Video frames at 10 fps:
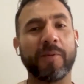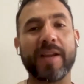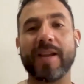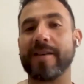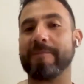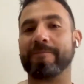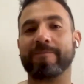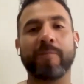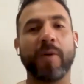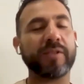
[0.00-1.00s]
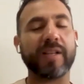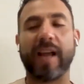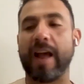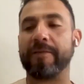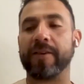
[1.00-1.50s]
We
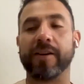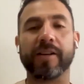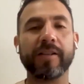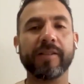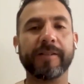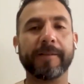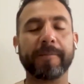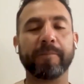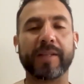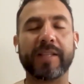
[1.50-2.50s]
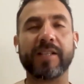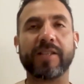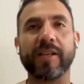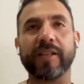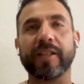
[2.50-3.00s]
mostly have girls, but
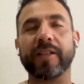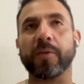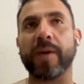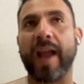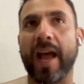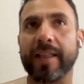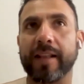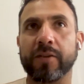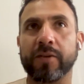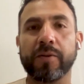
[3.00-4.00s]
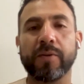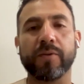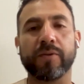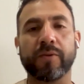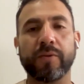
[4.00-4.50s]
this year we had
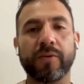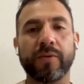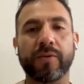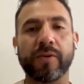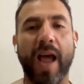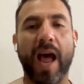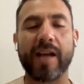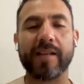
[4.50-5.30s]
two